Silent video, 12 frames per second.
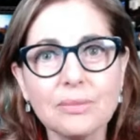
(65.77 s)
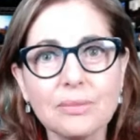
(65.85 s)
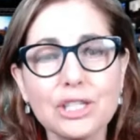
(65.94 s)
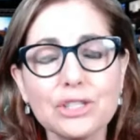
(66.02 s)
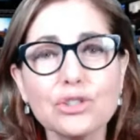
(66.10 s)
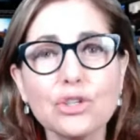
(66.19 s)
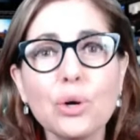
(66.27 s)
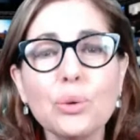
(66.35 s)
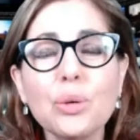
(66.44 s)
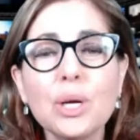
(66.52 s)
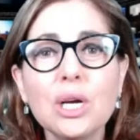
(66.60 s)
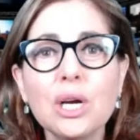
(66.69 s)

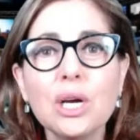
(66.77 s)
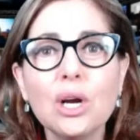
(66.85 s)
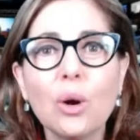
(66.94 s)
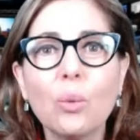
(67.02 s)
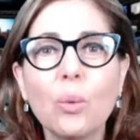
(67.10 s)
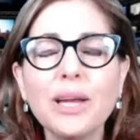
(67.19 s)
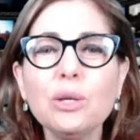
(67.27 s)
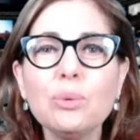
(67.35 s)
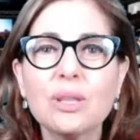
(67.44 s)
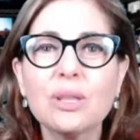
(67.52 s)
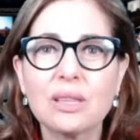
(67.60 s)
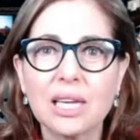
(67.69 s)
So when you
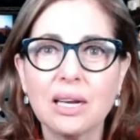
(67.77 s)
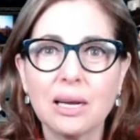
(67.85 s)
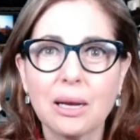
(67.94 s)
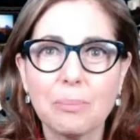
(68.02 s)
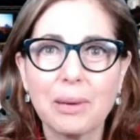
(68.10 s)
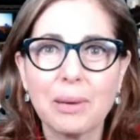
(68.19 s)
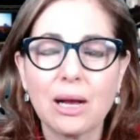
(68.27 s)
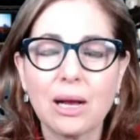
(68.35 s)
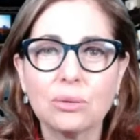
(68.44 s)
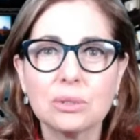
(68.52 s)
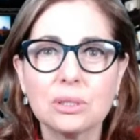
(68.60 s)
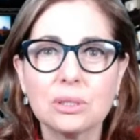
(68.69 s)
think about
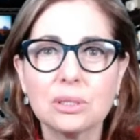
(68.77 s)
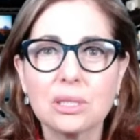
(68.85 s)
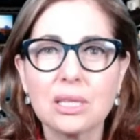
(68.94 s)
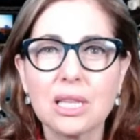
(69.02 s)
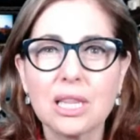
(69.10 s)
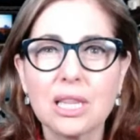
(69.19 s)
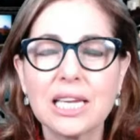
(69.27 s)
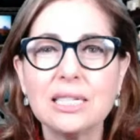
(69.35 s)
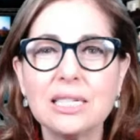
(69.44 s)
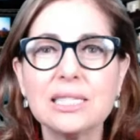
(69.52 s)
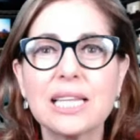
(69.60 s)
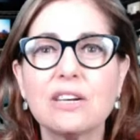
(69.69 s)
things
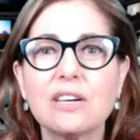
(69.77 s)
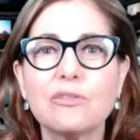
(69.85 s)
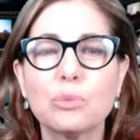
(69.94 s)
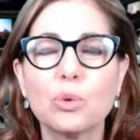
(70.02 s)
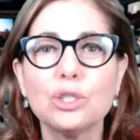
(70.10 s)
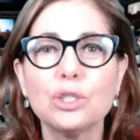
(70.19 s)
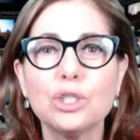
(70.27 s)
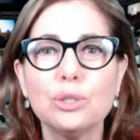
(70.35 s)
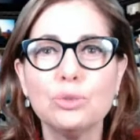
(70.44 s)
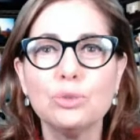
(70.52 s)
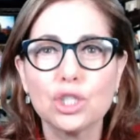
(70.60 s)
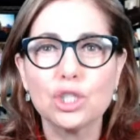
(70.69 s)
that have brought you
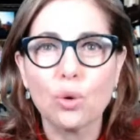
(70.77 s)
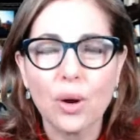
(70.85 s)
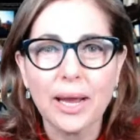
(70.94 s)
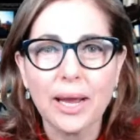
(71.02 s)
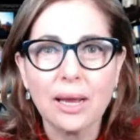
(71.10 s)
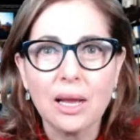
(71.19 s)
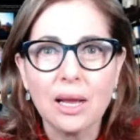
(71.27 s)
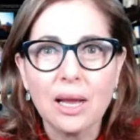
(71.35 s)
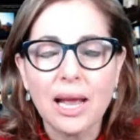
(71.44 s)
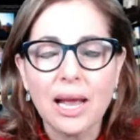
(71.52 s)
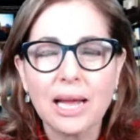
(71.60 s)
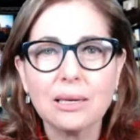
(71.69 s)
joy,
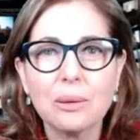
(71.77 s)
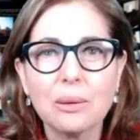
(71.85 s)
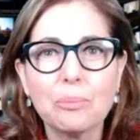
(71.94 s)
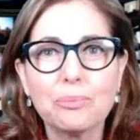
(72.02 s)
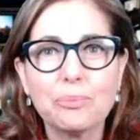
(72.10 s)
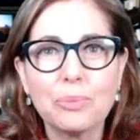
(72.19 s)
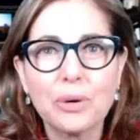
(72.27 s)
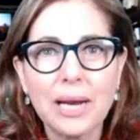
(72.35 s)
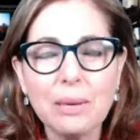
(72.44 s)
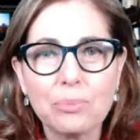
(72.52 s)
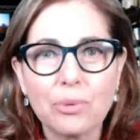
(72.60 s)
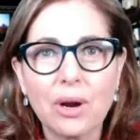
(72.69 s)
and Brene
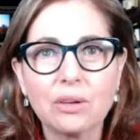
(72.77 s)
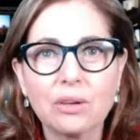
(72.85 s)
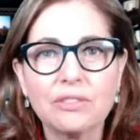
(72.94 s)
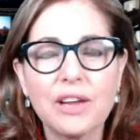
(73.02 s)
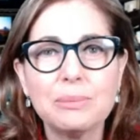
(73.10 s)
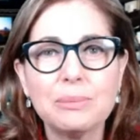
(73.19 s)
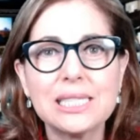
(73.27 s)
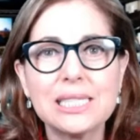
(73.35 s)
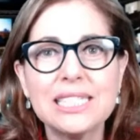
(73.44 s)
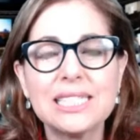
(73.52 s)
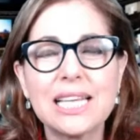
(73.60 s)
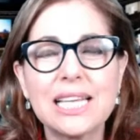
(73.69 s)
Brown famously
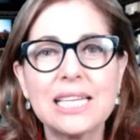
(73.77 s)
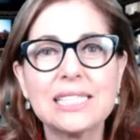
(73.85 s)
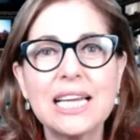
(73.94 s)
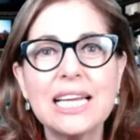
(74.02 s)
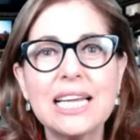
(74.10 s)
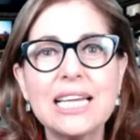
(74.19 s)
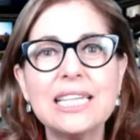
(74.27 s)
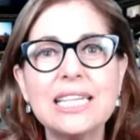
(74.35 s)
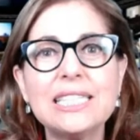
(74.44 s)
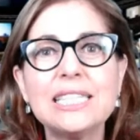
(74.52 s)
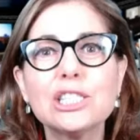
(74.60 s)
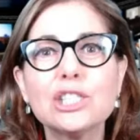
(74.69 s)
says, it
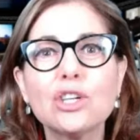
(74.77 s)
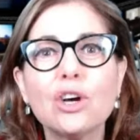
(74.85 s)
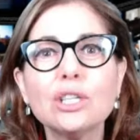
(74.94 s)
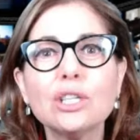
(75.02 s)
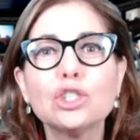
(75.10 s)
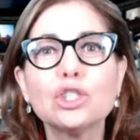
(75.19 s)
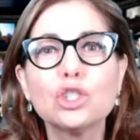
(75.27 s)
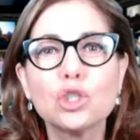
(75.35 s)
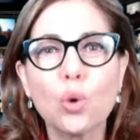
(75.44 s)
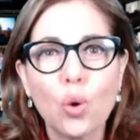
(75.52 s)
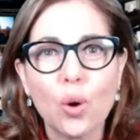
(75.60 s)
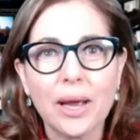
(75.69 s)
is not
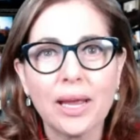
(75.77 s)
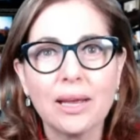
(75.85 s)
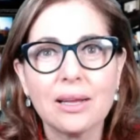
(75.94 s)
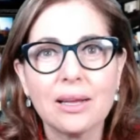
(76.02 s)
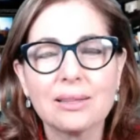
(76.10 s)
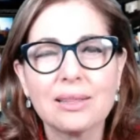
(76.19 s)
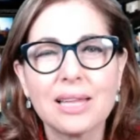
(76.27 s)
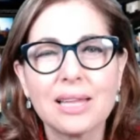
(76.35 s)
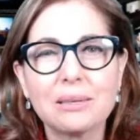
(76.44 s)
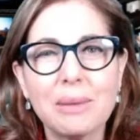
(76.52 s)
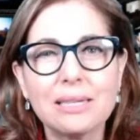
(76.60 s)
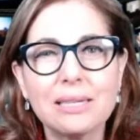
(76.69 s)
joy that
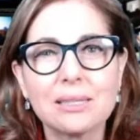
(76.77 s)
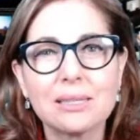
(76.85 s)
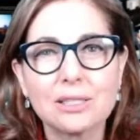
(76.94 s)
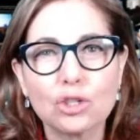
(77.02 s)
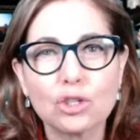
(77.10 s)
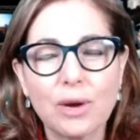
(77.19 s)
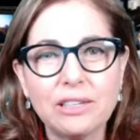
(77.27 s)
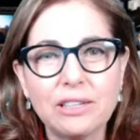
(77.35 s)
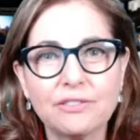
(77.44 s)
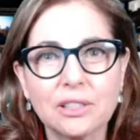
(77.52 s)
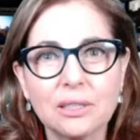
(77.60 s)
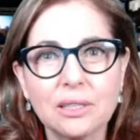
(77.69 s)
makes us grateful,